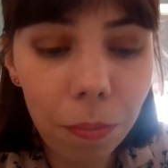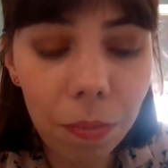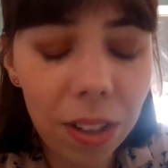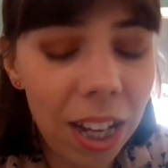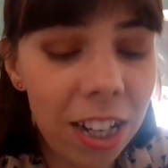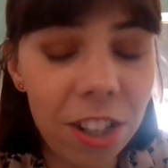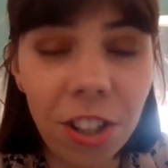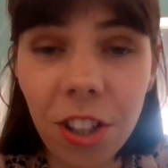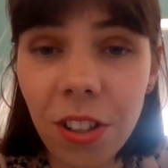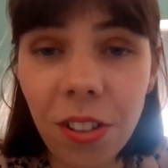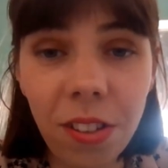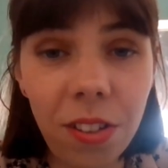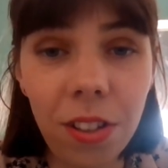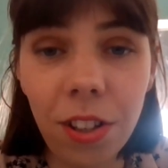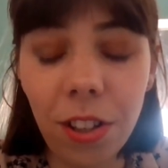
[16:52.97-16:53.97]
It's
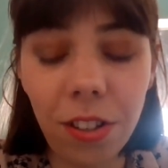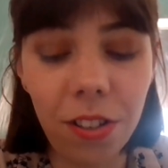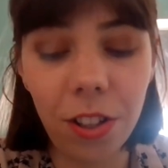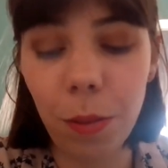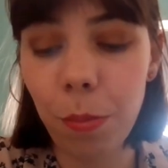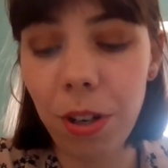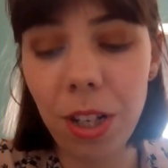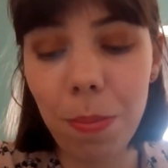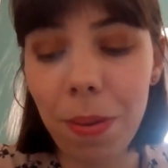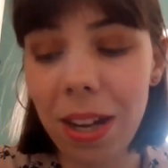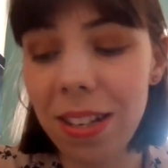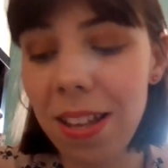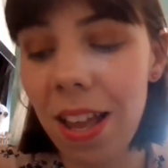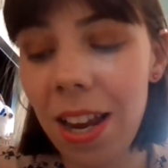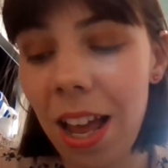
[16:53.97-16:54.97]
just such a pretty
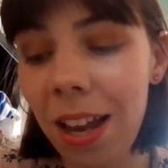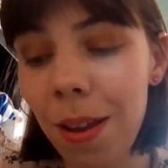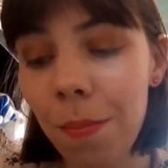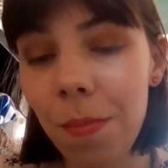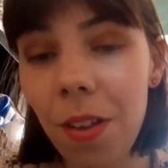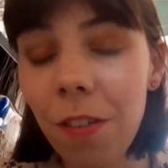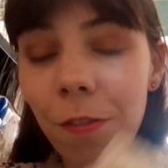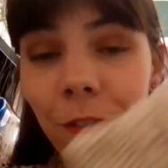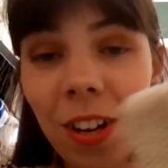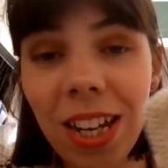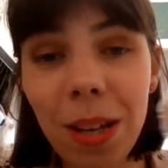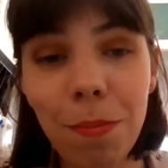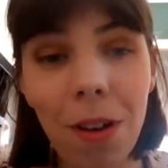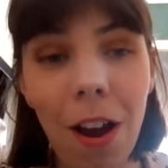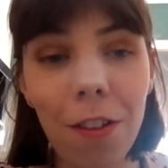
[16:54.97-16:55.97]
pattern and I'm really
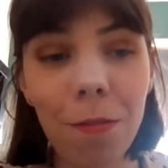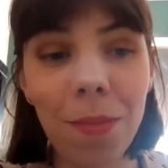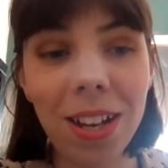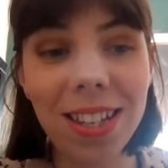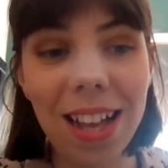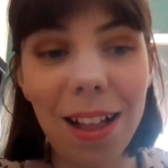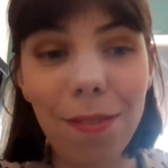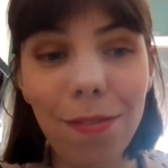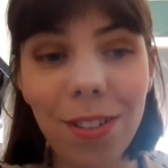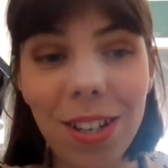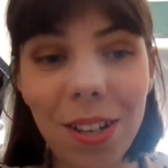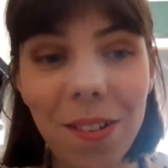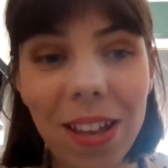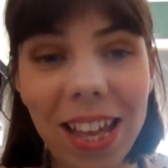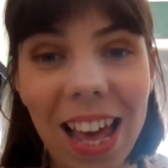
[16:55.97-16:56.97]
proud of myself for
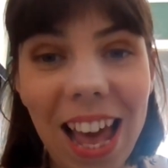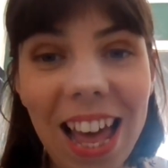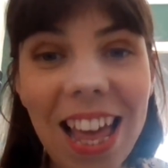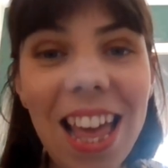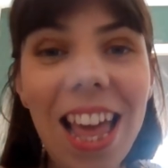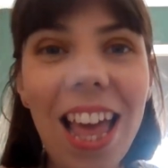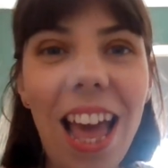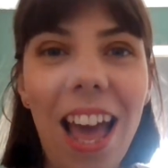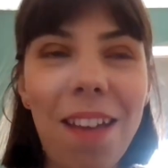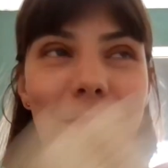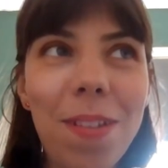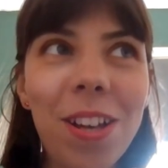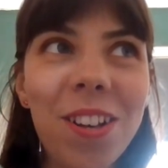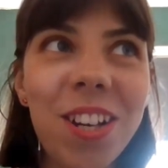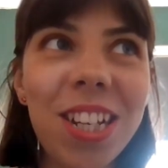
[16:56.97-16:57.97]
doing it. I've
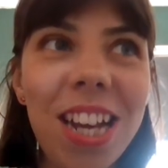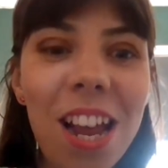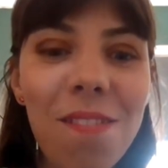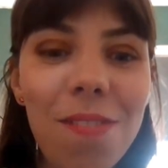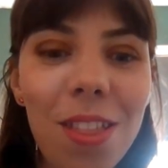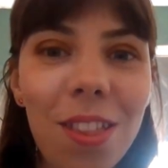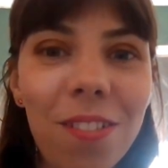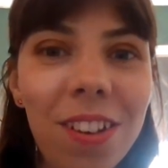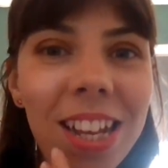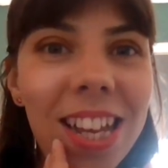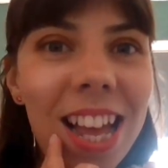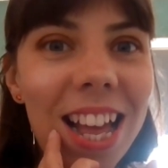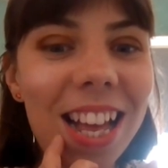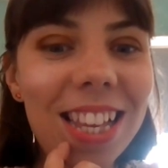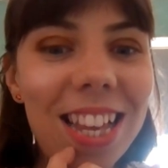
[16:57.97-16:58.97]
been crocheting for 3
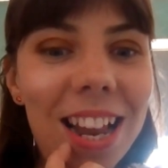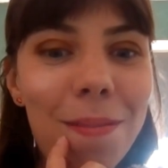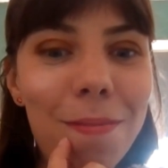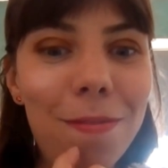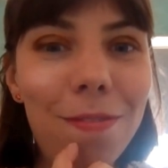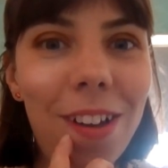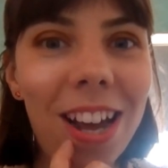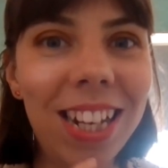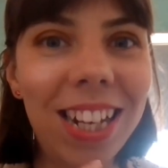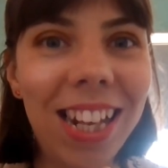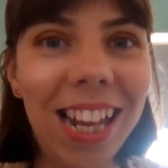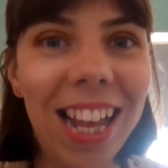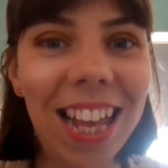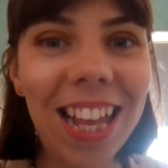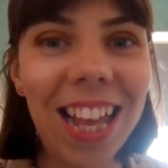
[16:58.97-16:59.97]
years and I'm
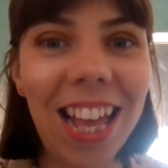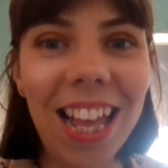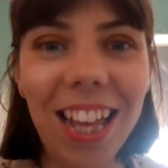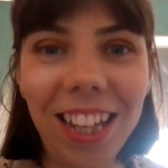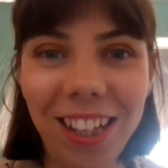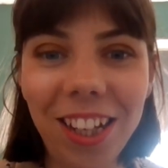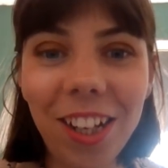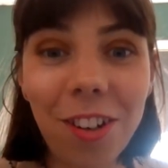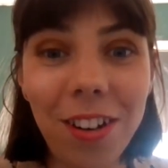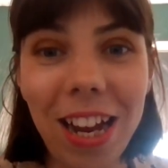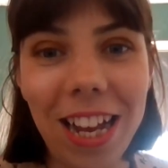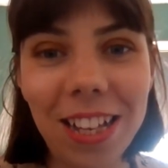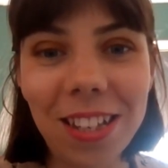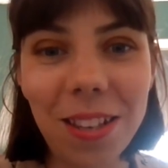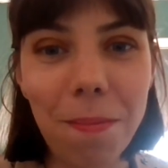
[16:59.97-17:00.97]
finally
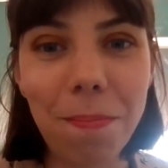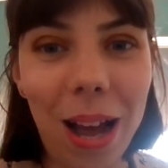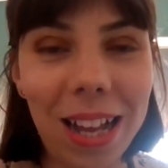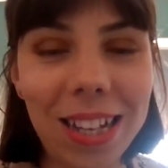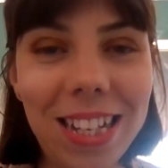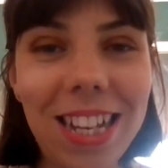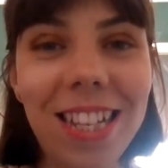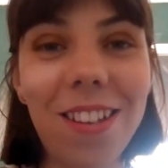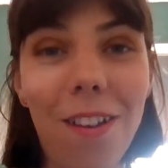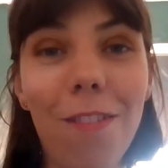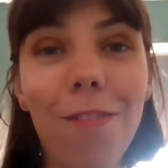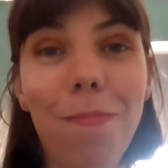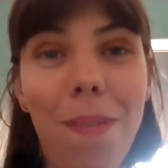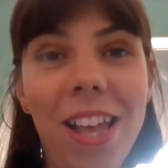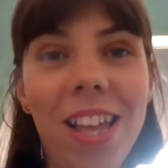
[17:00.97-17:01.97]
creating some patterns
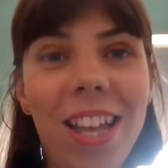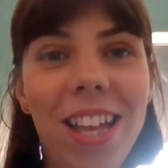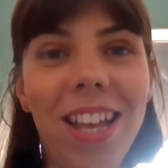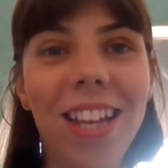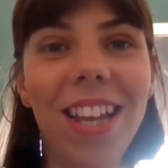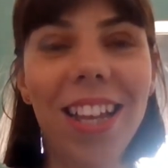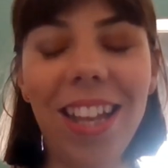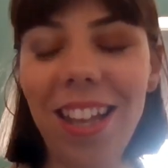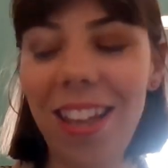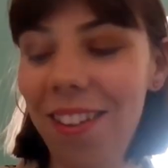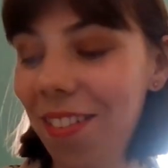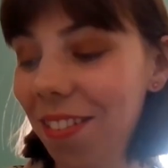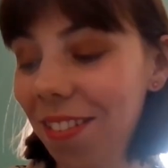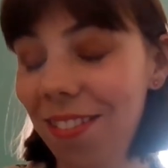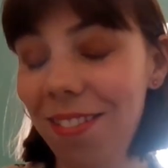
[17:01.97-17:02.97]
of my
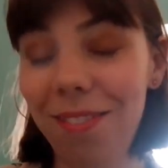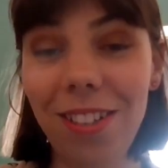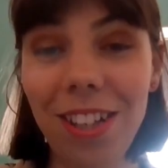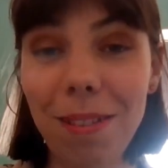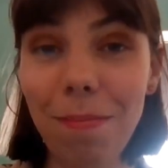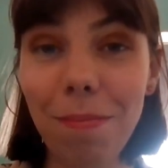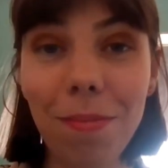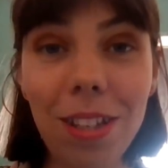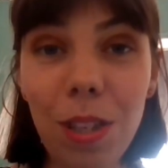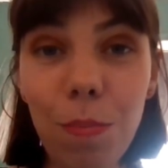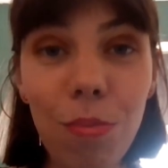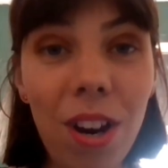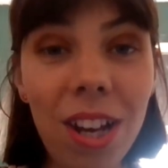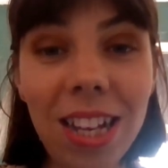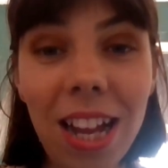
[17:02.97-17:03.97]
own, which I'm
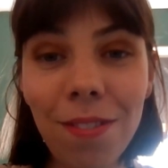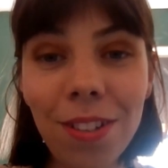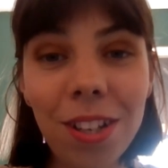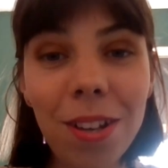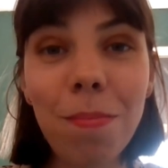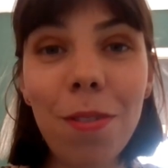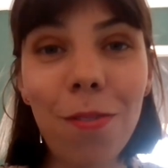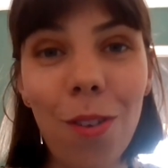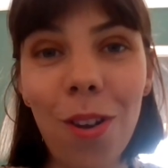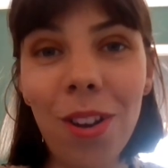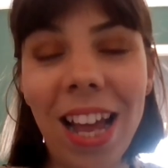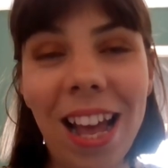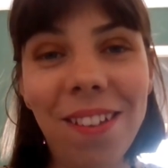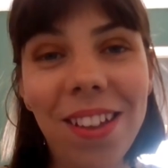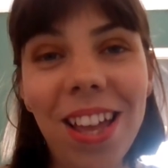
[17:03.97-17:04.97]
surprised I done before
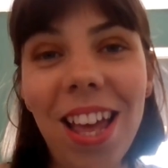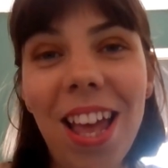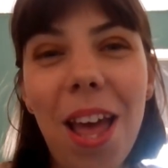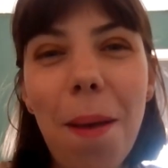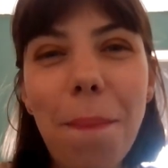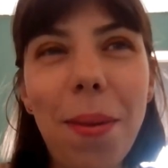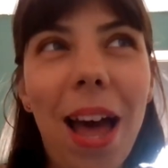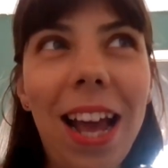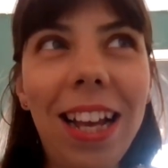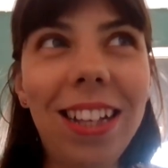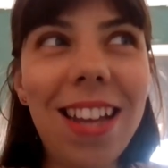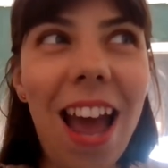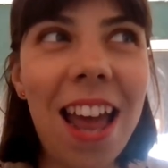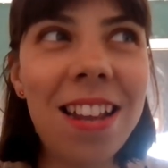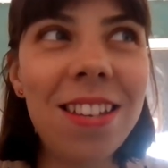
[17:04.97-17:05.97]
now. But I
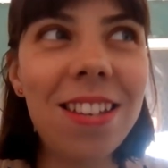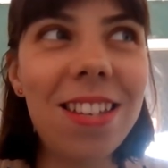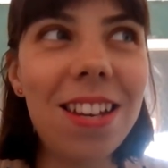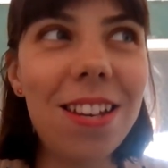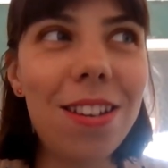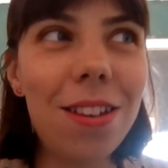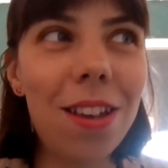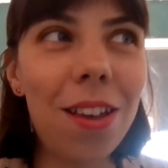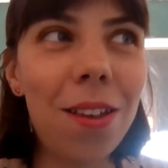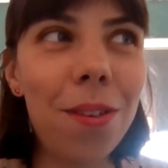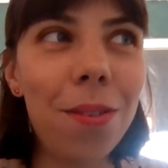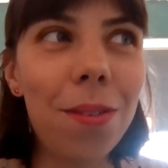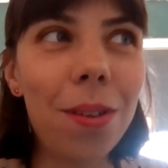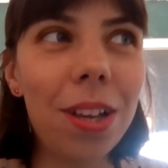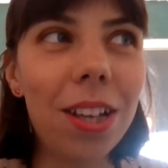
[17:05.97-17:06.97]
tend
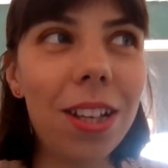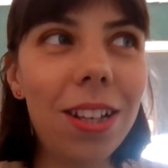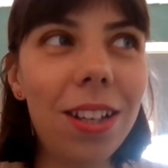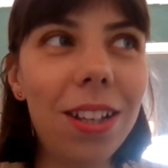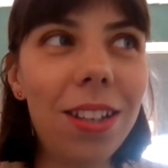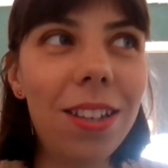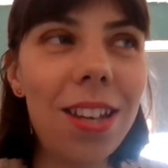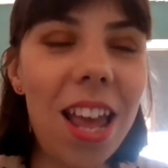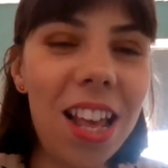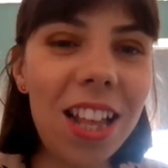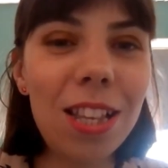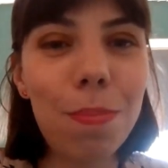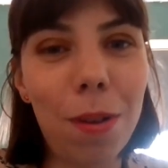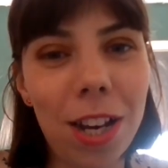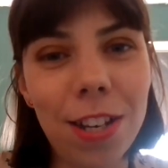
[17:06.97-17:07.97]
to take
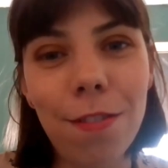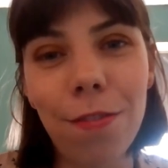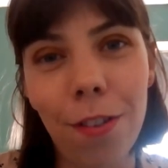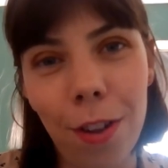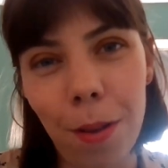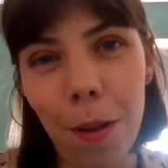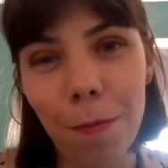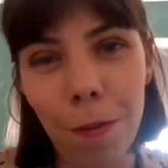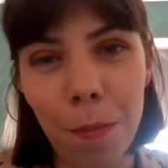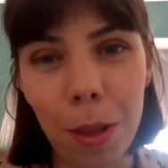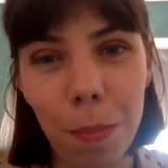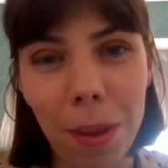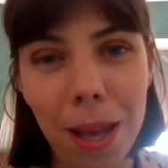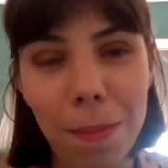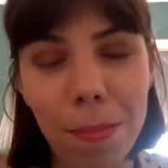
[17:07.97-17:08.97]
inspiration from other
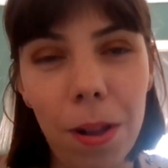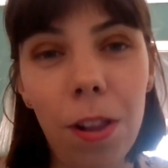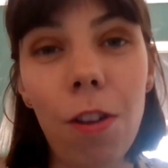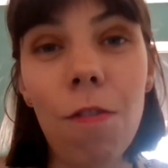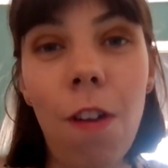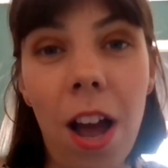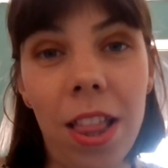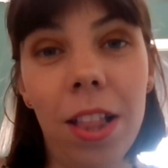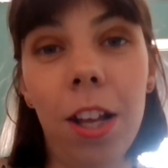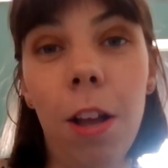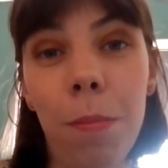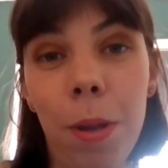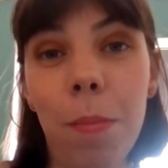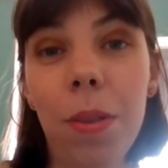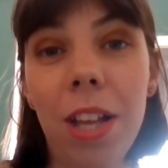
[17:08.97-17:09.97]
people rather than
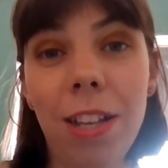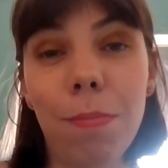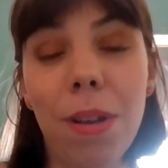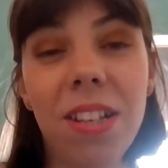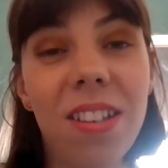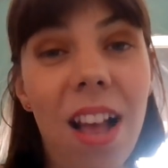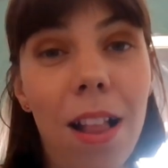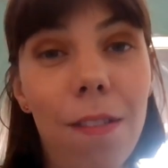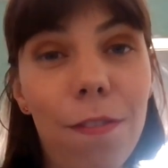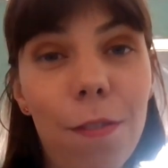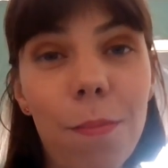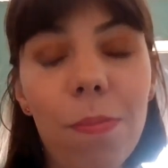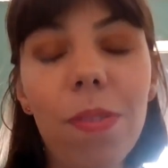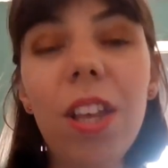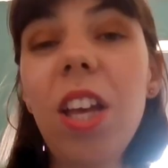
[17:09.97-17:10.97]
coming up with things myself.
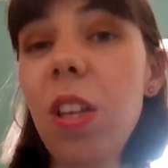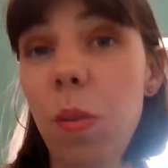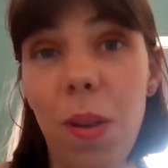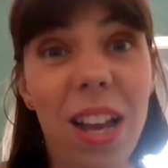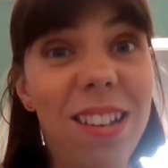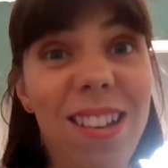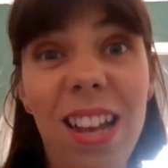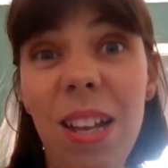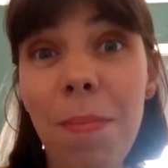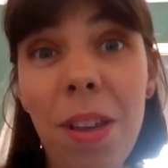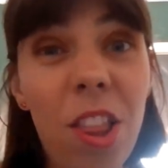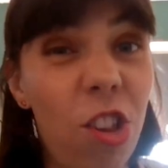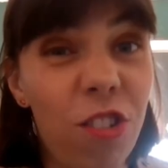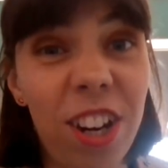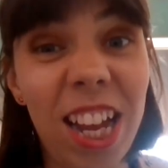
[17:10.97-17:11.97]
So it has taken me
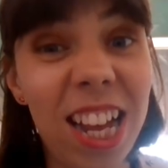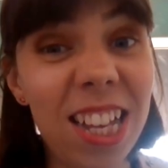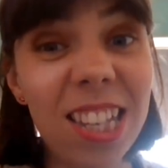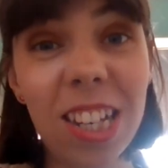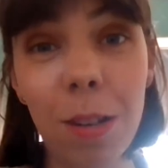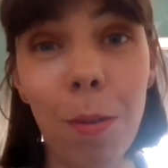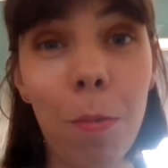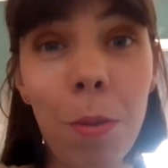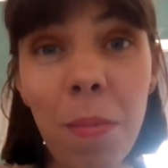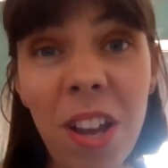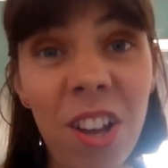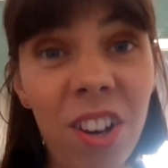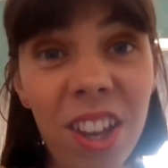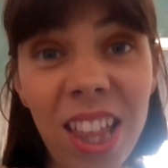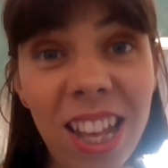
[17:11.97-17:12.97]
3 years to come up with my
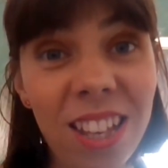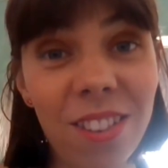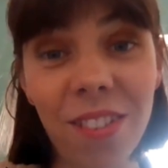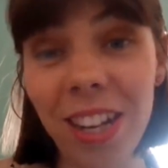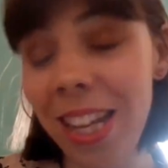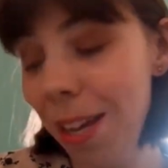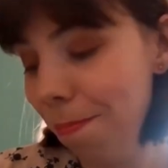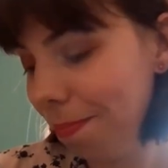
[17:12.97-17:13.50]
own things, really.